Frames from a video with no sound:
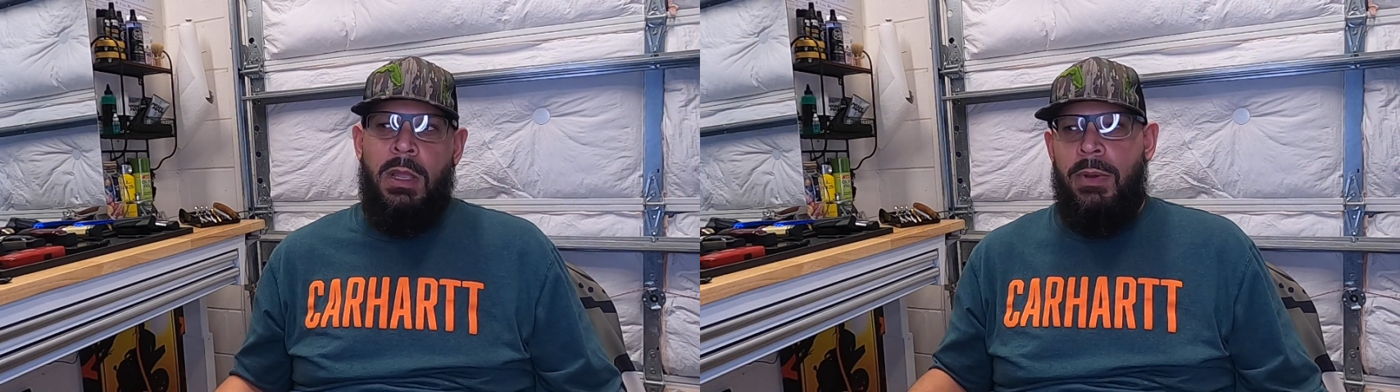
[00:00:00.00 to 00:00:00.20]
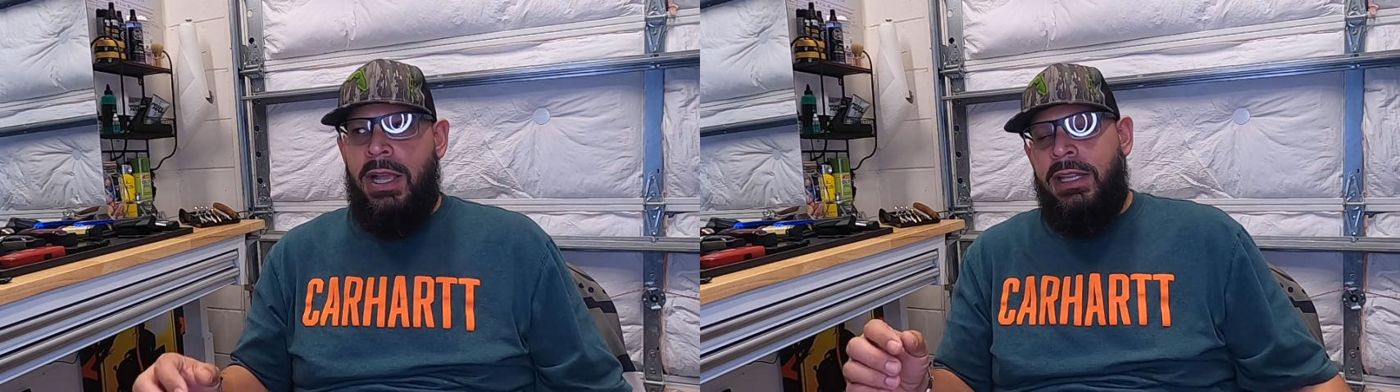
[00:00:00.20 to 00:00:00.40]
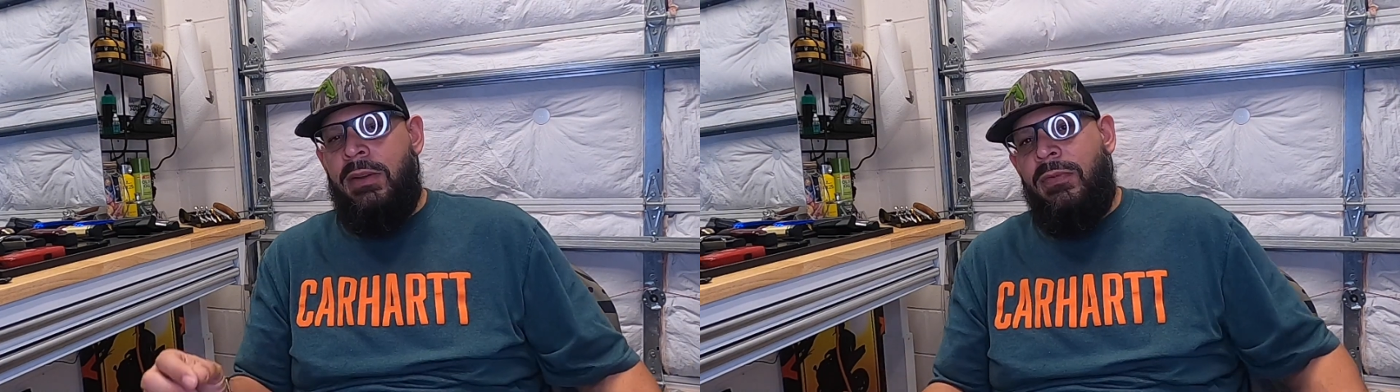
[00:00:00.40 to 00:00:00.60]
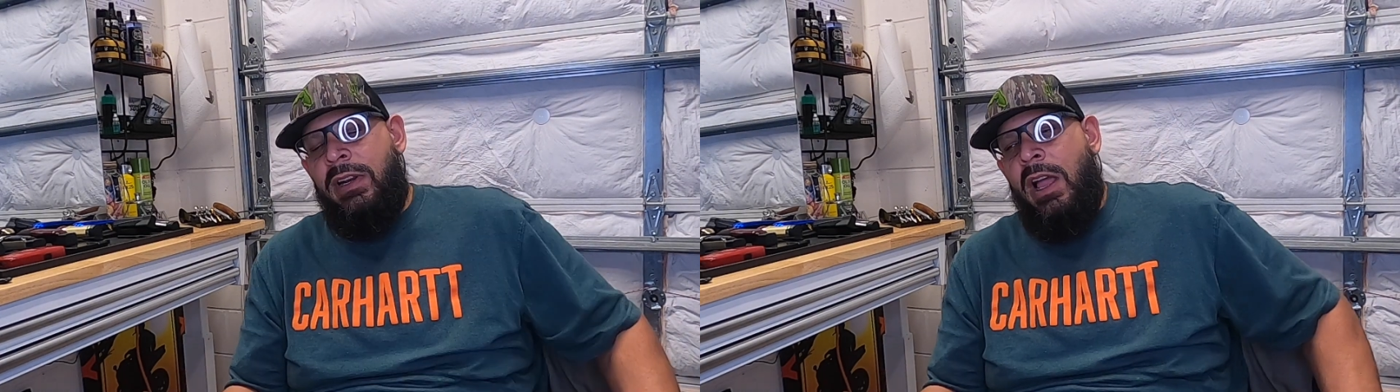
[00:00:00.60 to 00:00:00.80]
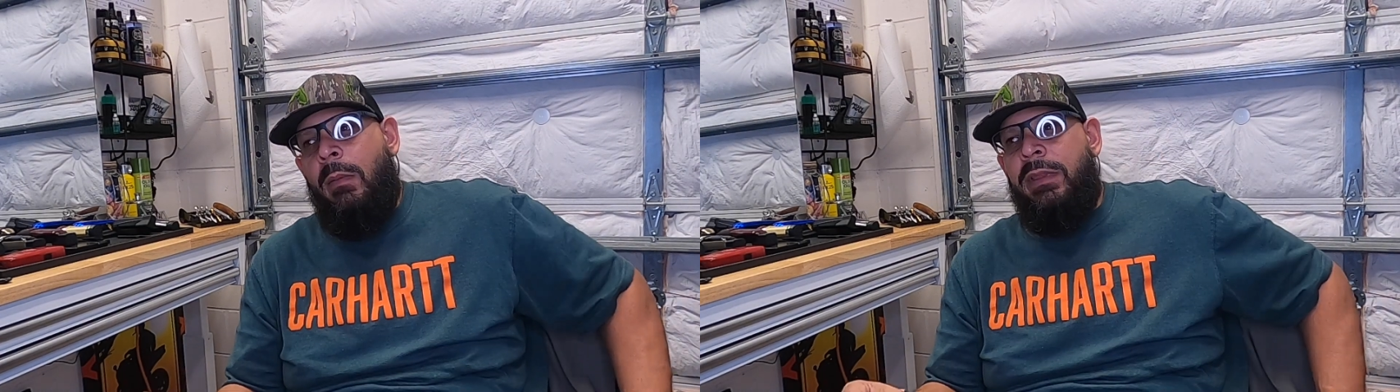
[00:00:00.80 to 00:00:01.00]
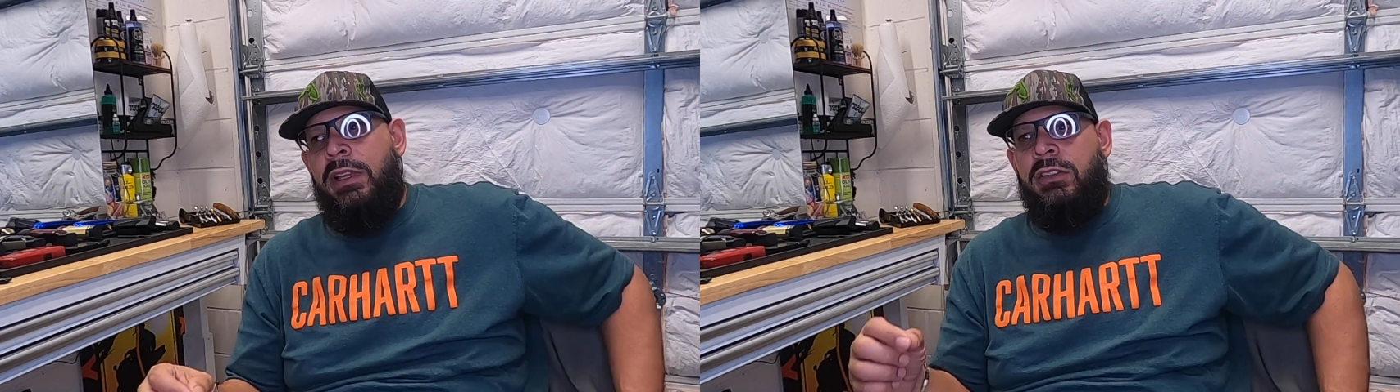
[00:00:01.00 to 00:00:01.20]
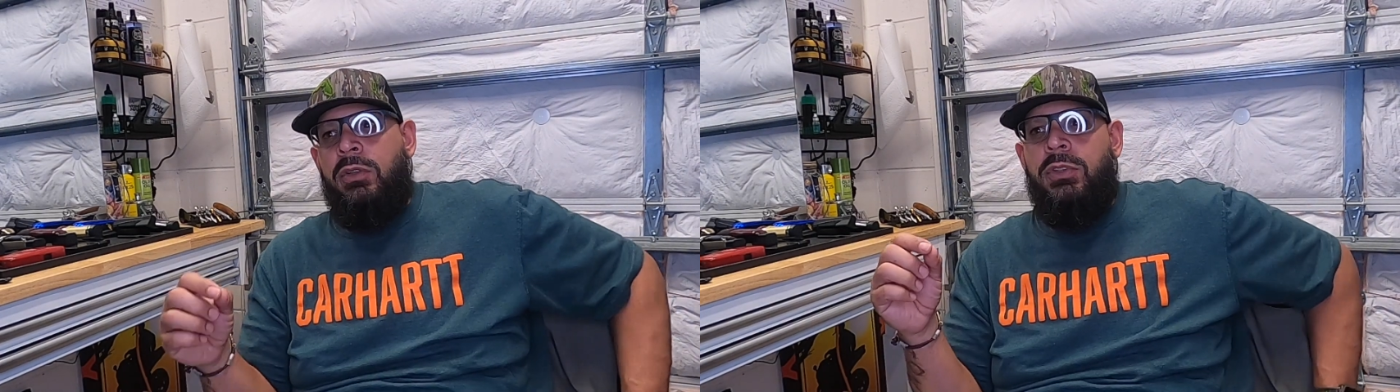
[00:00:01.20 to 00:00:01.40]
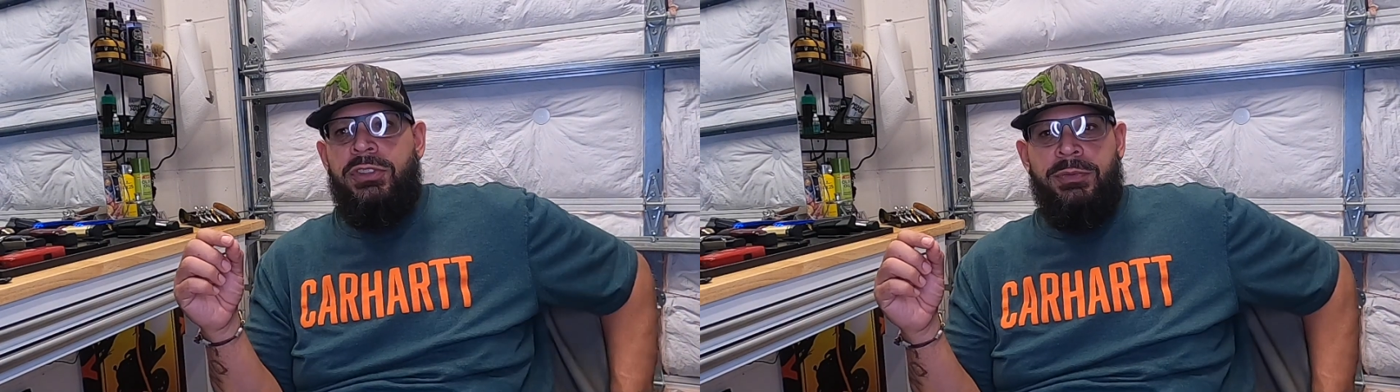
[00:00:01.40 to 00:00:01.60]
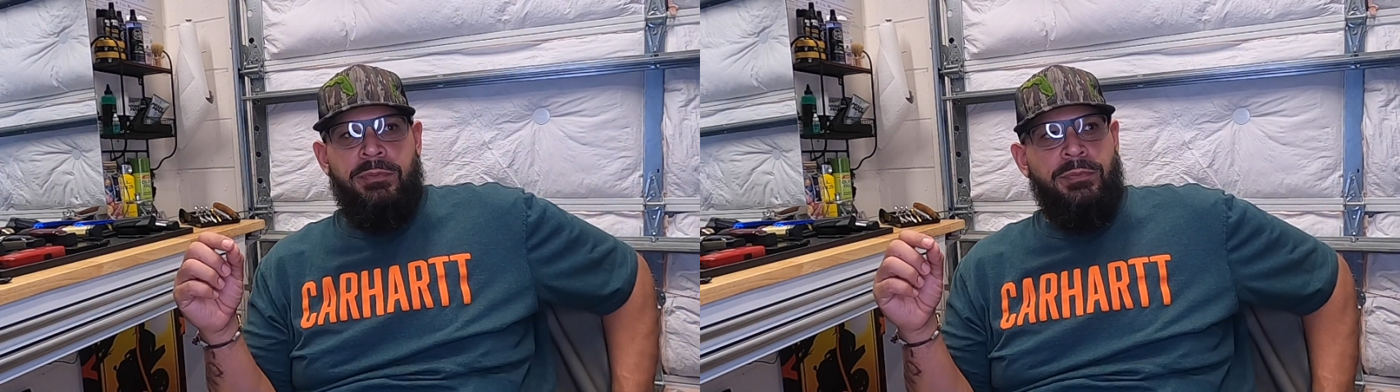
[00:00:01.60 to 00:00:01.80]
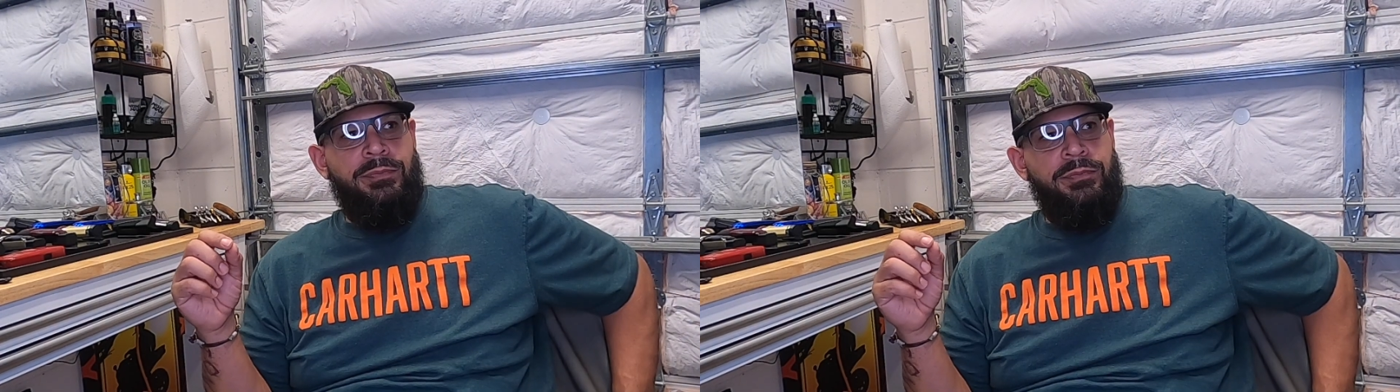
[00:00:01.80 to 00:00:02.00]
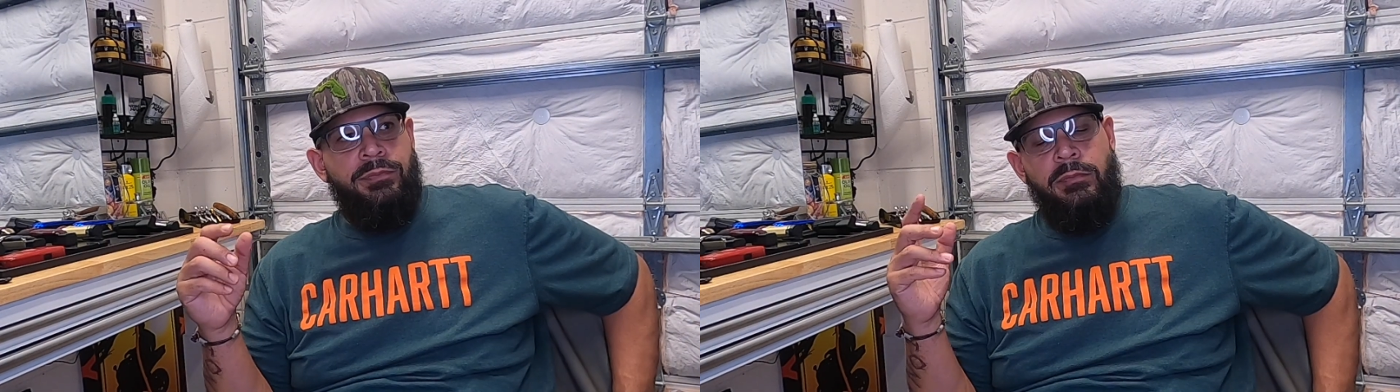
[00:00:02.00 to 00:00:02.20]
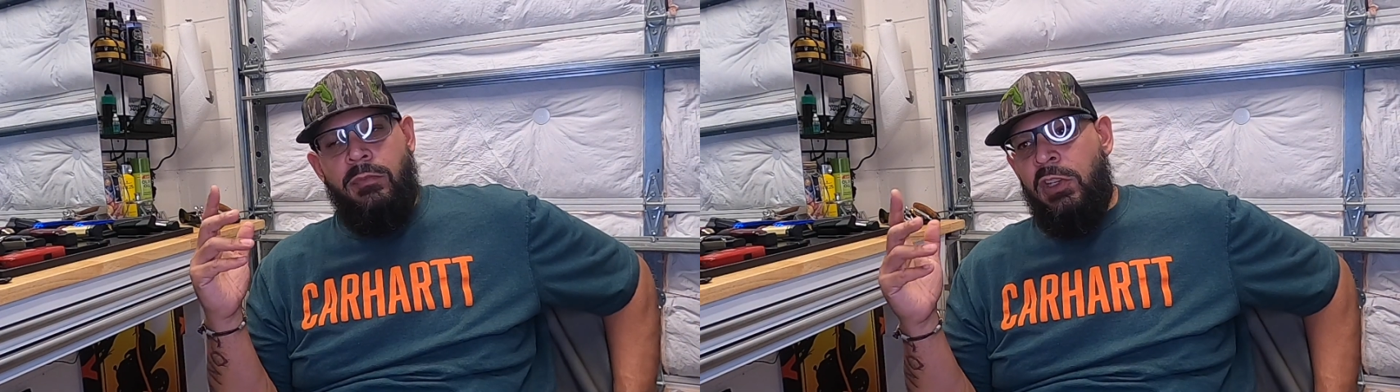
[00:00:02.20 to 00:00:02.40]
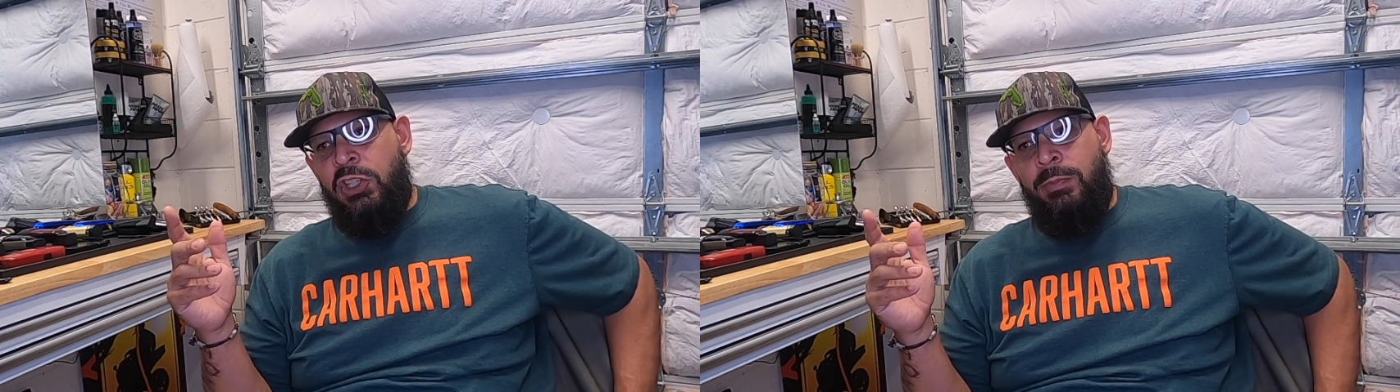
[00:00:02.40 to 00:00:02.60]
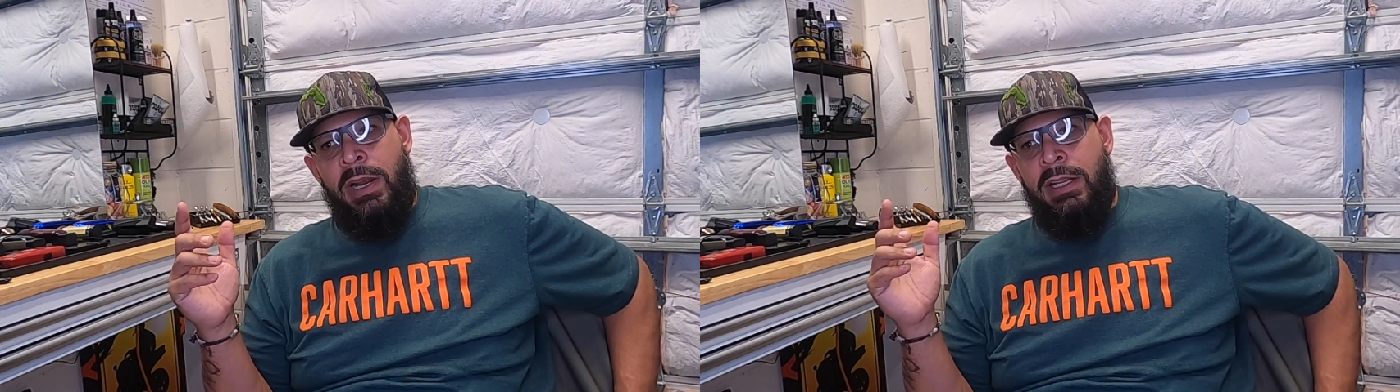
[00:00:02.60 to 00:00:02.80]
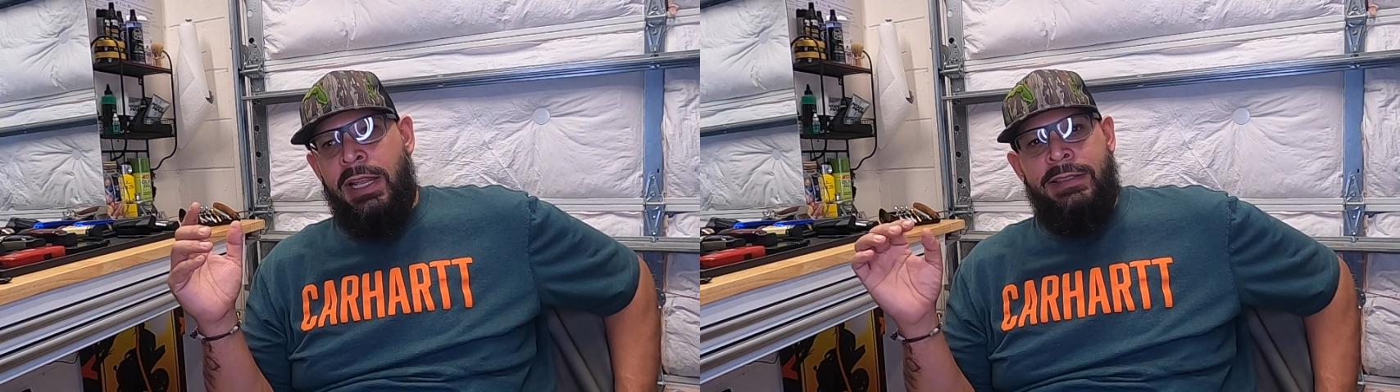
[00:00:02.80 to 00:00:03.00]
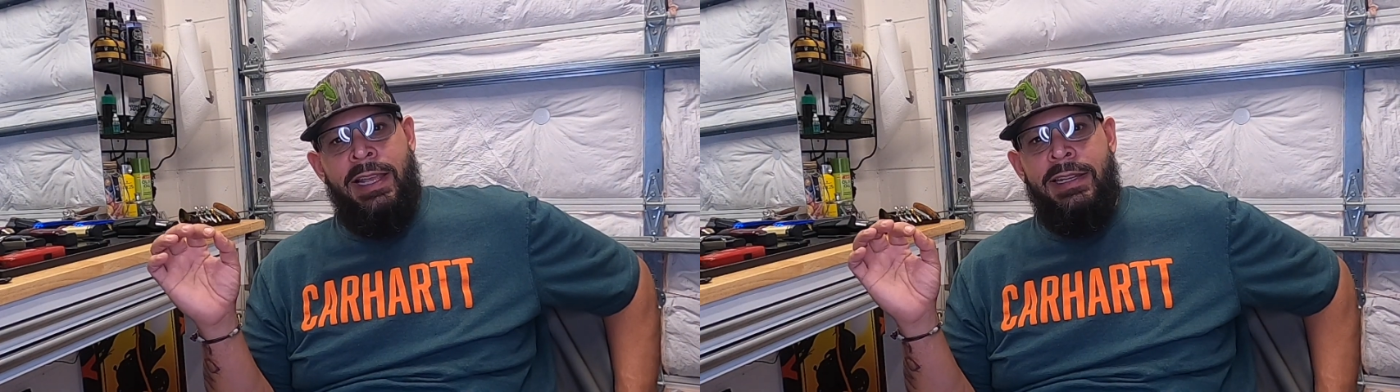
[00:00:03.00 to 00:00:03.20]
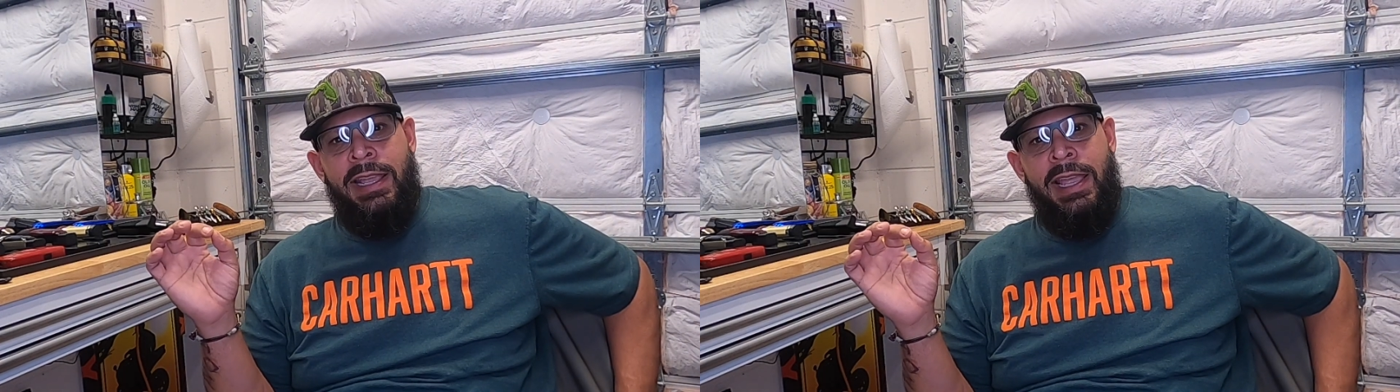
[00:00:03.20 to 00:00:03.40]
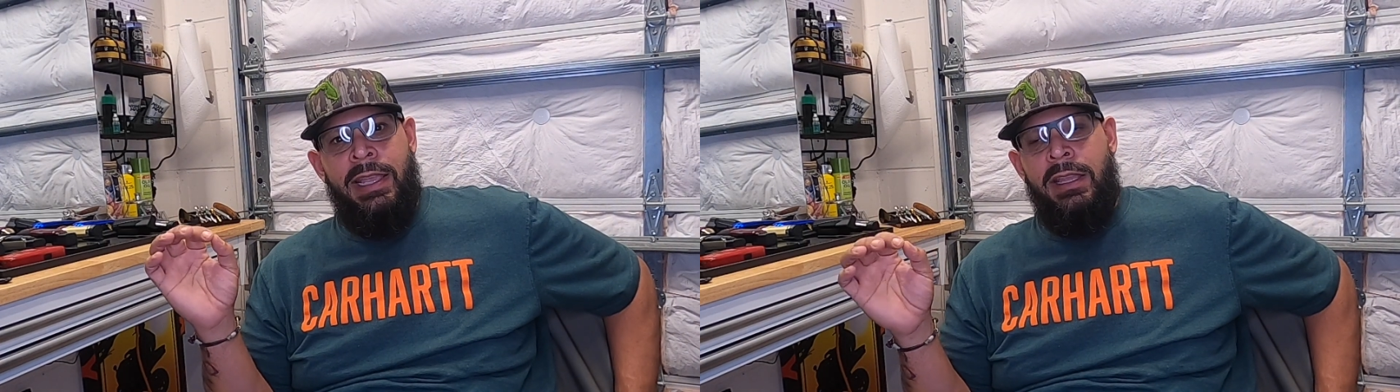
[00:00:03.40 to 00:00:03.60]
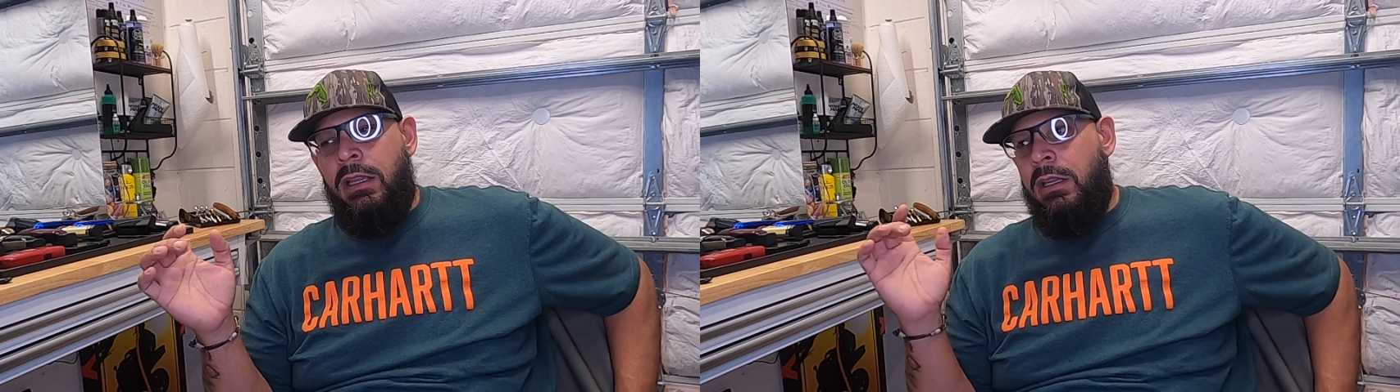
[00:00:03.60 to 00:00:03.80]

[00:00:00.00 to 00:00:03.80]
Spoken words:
But I think for now, I'm leaning towards spending like $10K,